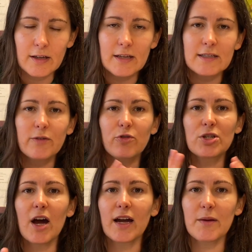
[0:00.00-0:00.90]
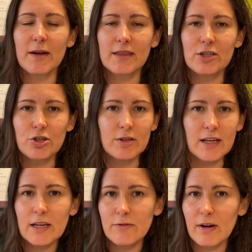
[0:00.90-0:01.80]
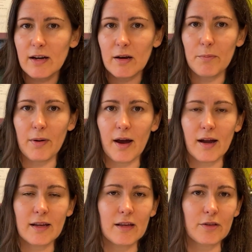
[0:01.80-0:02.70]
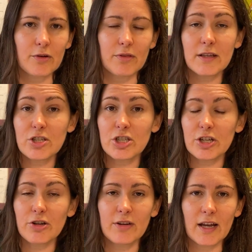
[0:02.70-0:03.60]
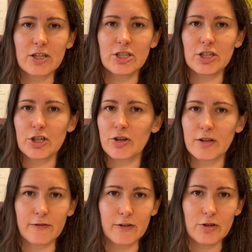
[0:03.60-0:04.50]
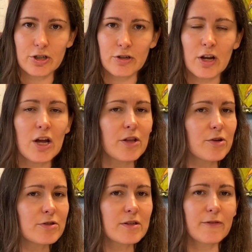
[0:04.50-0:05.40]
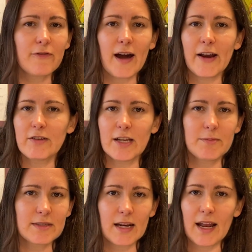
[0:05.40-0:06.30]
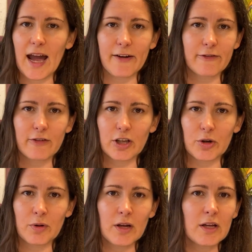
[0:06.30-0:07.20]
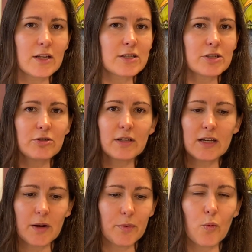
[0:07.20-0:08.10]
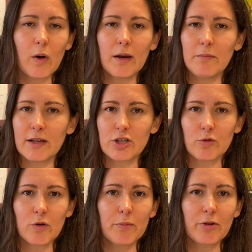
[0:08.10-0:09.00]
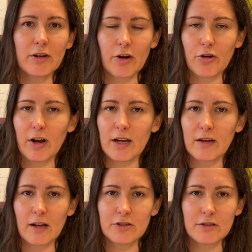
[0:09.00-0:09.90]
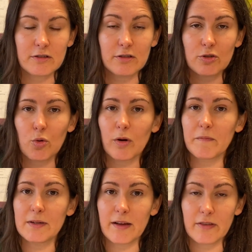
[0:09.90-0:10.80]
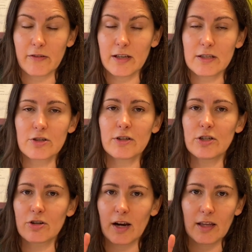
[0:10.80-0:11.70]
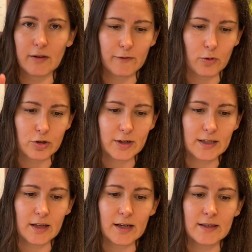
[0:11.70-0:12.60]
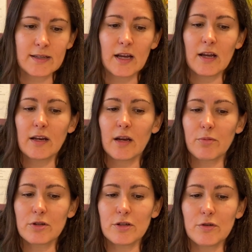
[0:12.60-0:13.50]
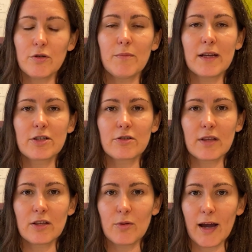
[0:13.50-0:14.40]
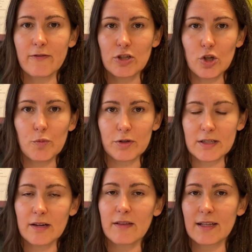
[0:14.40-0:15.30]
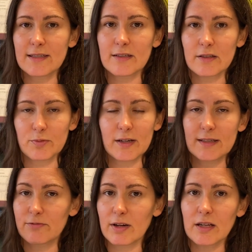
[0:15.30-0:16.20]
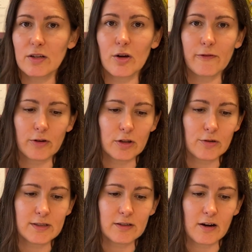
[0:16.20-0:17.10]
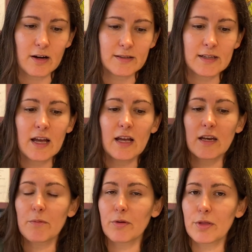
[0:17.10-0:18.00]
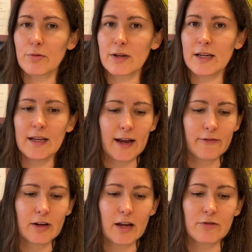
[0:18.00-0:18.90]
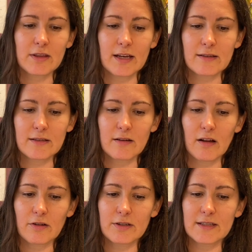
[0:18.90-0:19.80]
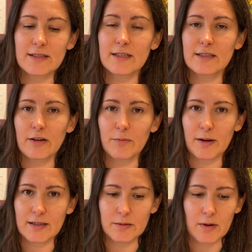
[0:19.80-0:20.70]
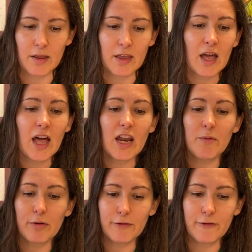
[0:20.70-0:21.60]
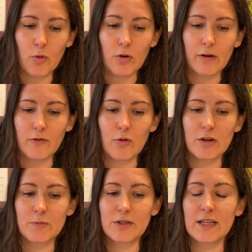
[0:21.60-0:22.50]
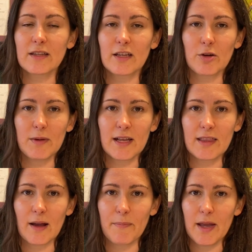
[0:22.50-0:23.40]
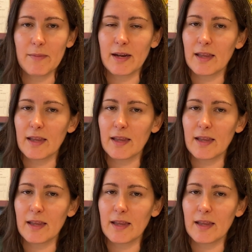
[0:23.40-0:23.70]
So if we're talking about that you're getting ready to buy either this year, next year, or in the future, those are the 5 tips that I have for you. Certainly, number 1, make sure we're building our credit, not just the score of depth of history. Try and get 4 trade lines. Number 2, make sure that you have 2% of that sales price ready to go for closing costs. Number 3, every $100,000 is $600 a month. Number 4, of course, pretend like you're making that payment.